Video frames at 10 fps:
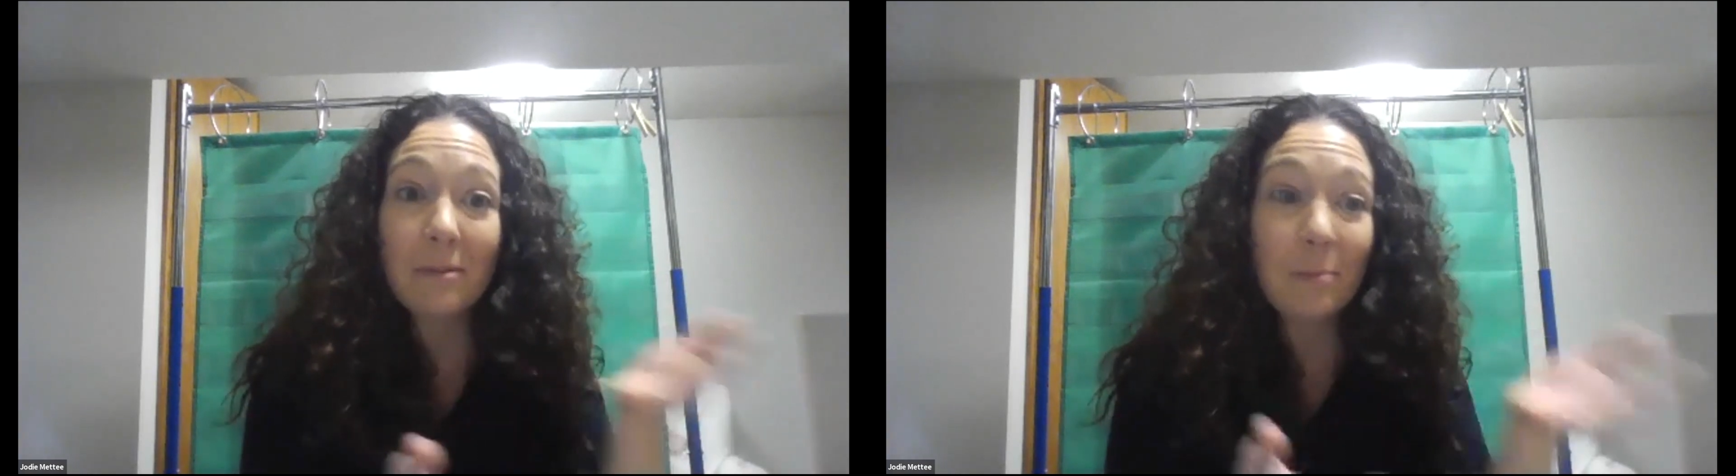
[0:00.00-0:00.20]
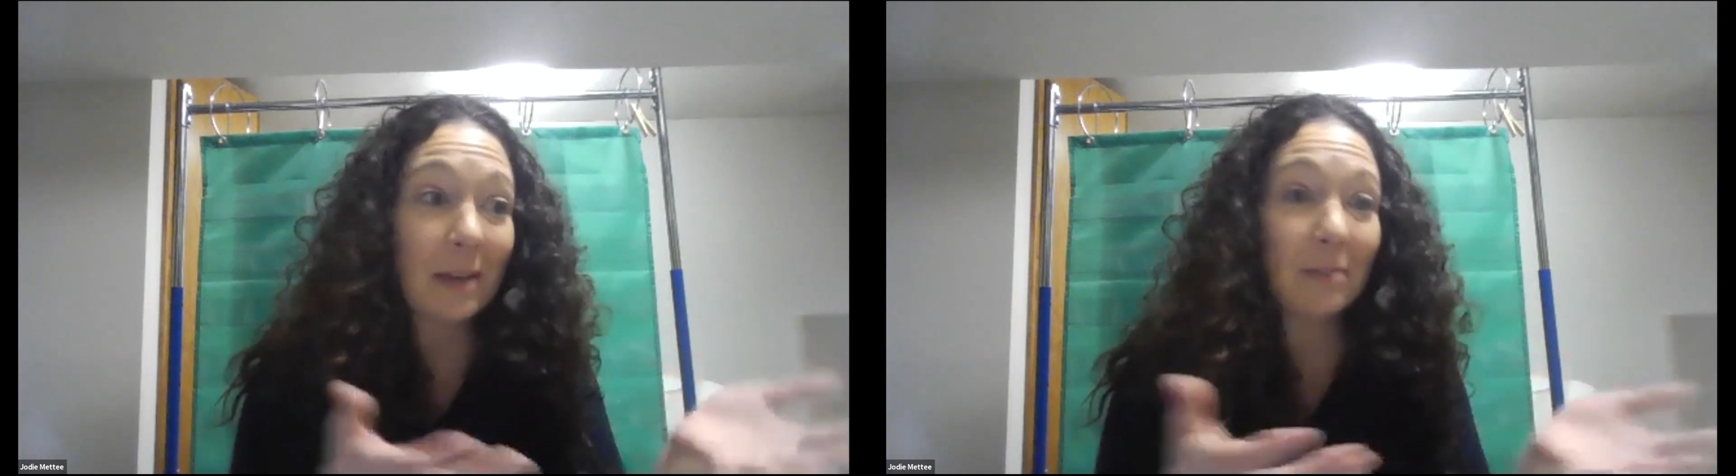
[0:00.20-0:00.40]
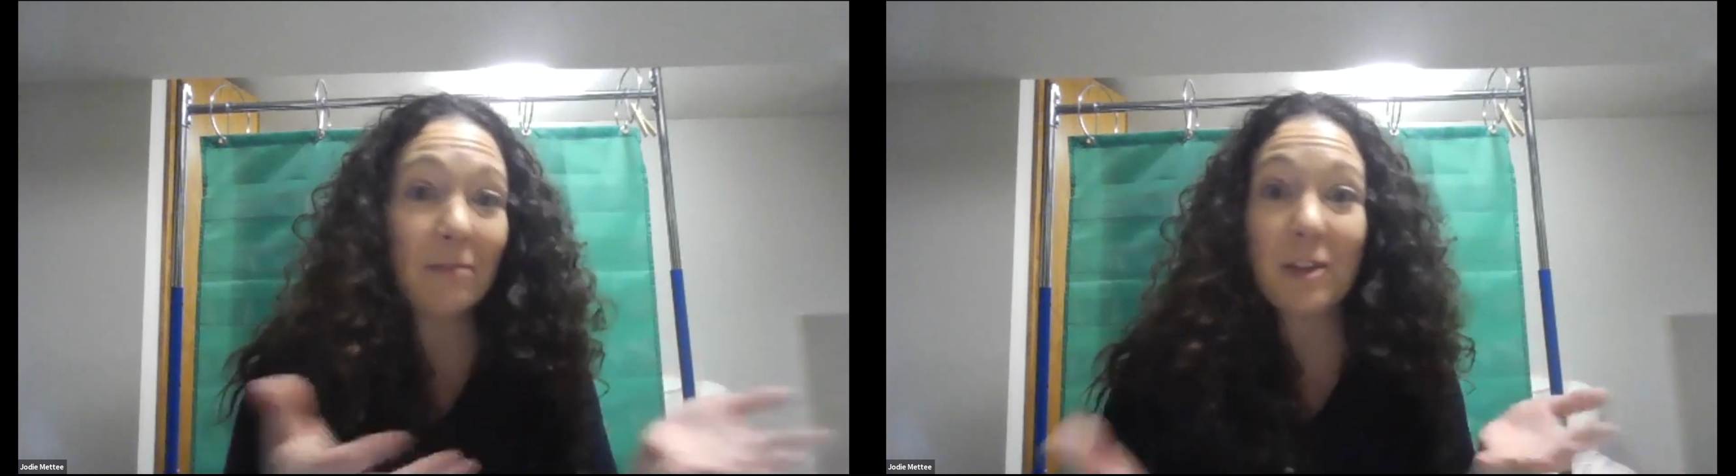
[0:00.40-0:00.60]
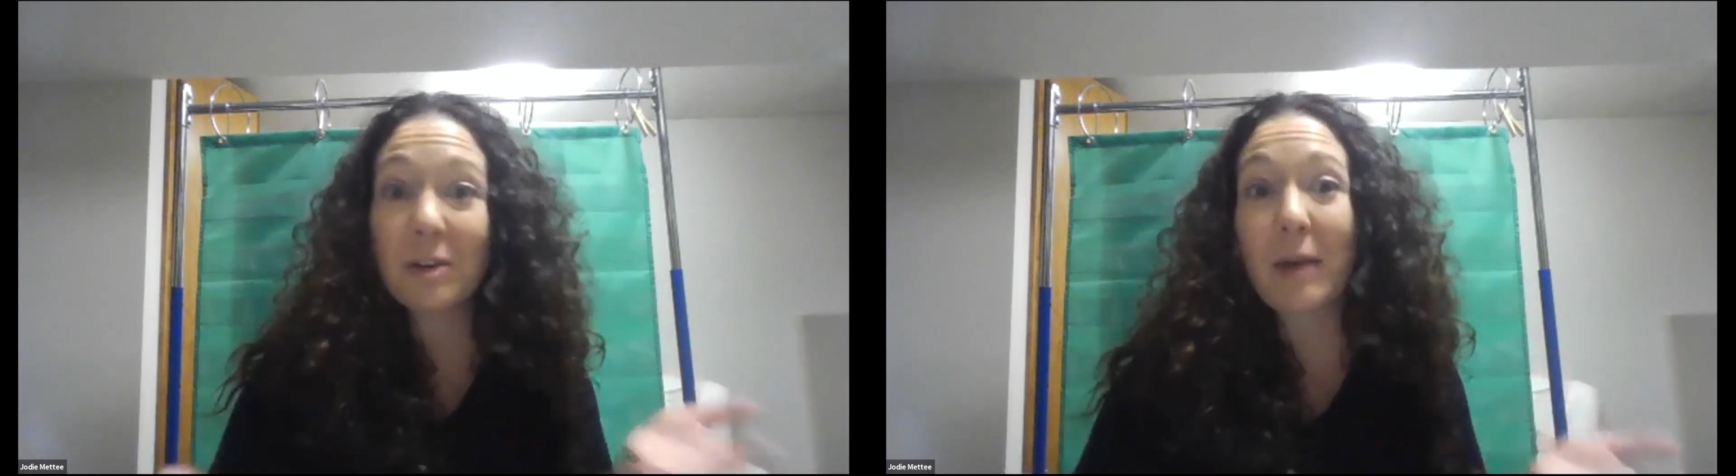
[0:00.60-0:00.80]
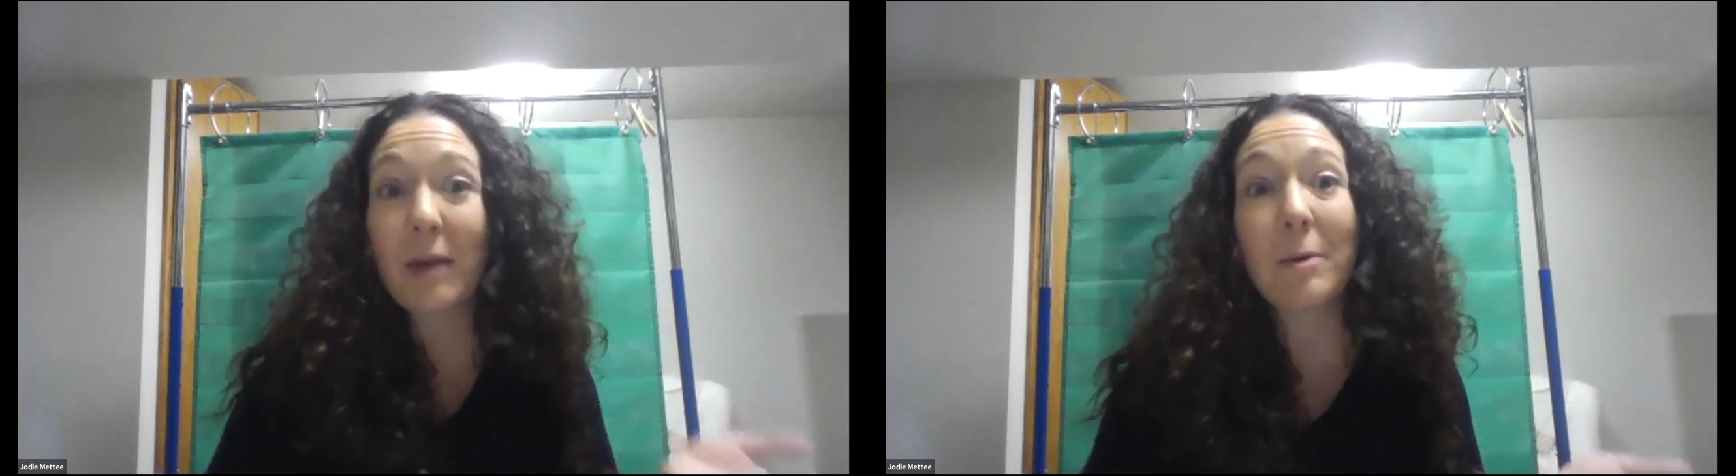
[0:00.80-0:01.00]
we can
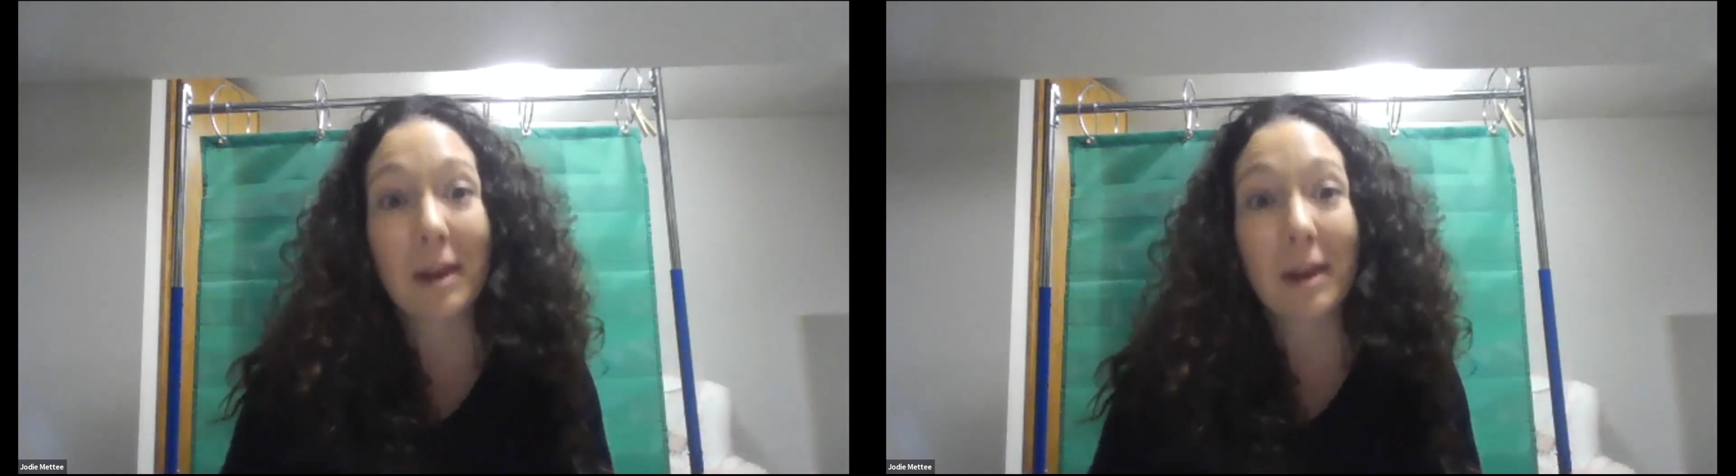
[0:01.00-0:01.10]
figure out